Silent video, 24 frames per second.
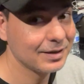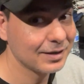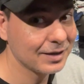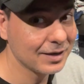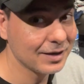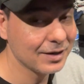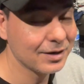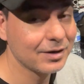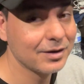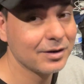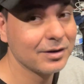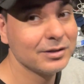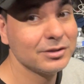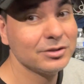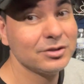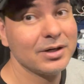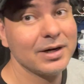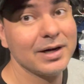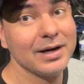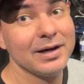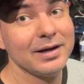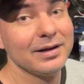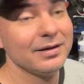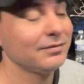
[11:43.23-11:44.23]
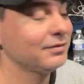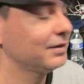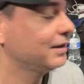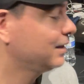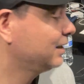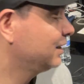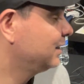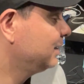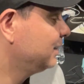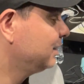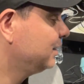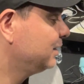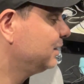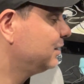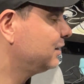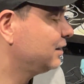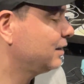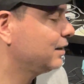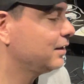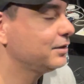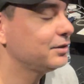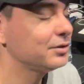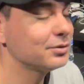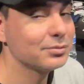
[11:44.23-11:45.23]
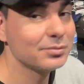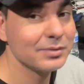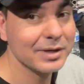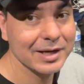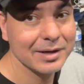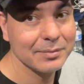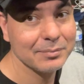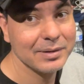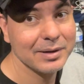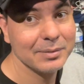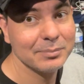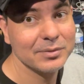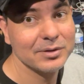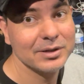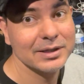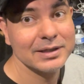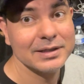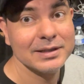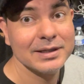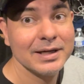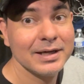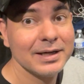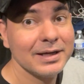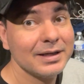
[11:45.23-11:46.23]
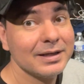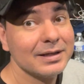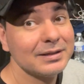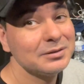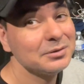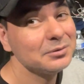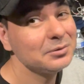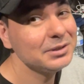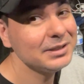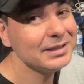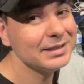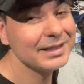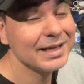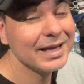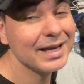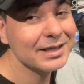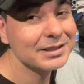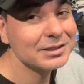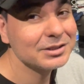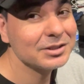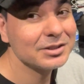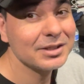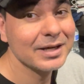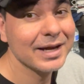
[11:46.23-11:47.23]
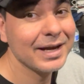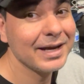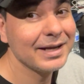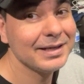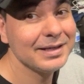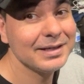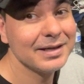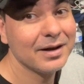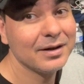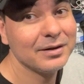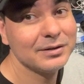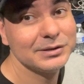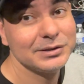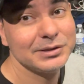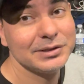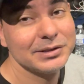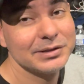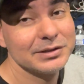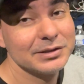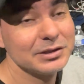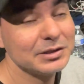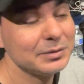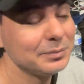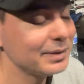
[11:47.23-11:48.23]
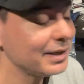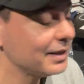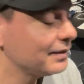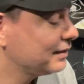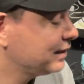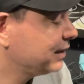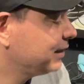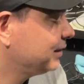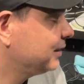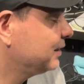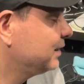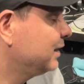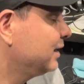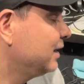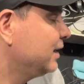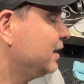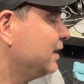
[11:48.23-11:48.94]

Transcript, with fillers: a hard drive, uh, your RAM memory. It's only an extra $80 you're going to spend there.